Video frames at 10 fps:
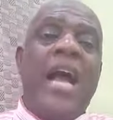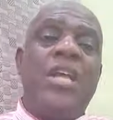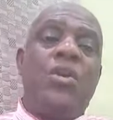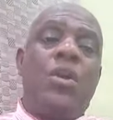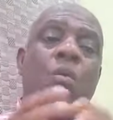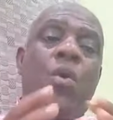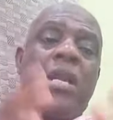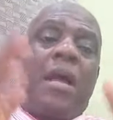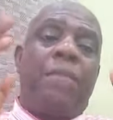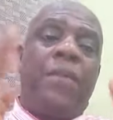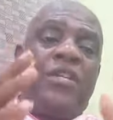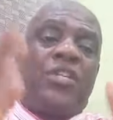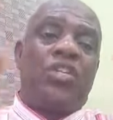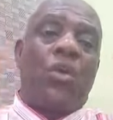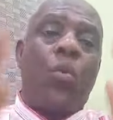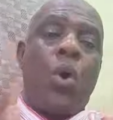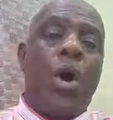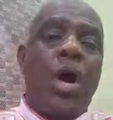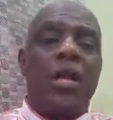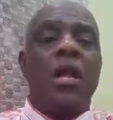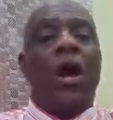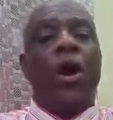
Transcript: Are you the one that pleases the world?